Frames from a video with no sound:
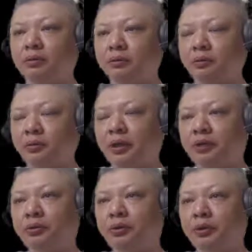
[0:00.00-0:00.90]
to
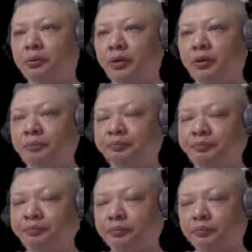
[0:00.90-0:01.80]
ensure a winning
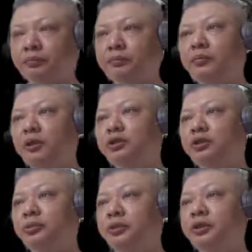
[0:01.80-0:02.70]

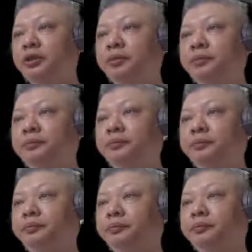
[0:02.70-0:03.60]
situation.
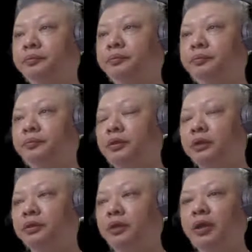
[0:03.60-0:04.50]

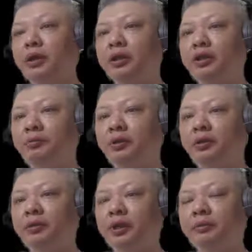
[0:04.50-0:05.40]
So at this
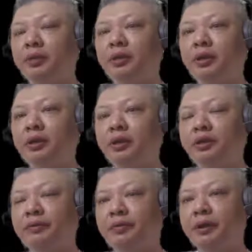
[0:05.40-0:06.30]
point in time,
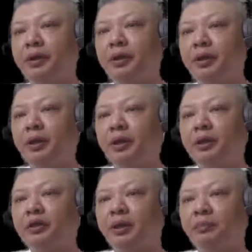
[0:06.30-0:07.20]
this very
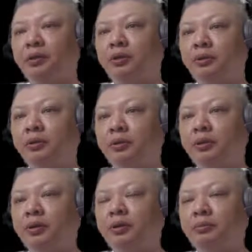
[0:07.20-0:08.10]
subtle
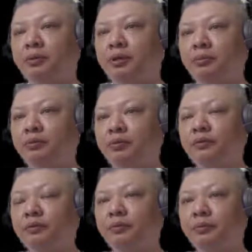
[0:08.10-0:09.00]
intermediate
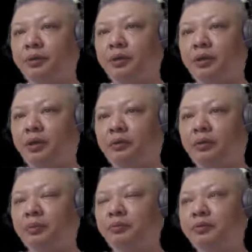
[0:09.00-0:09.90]
move would be the
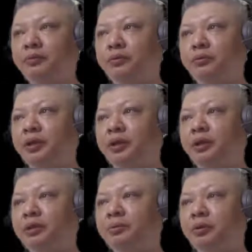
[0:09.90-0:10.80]
correct move to make
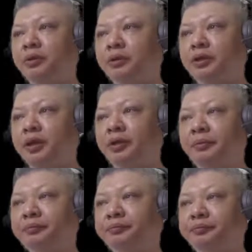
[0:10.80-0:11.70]
at this point in
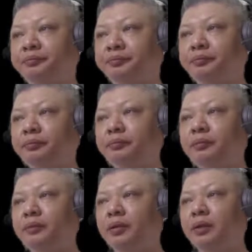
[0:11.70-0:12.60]
time.
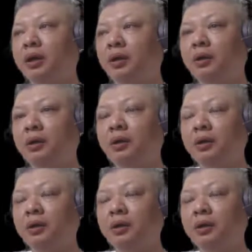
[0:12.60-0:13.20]
Now,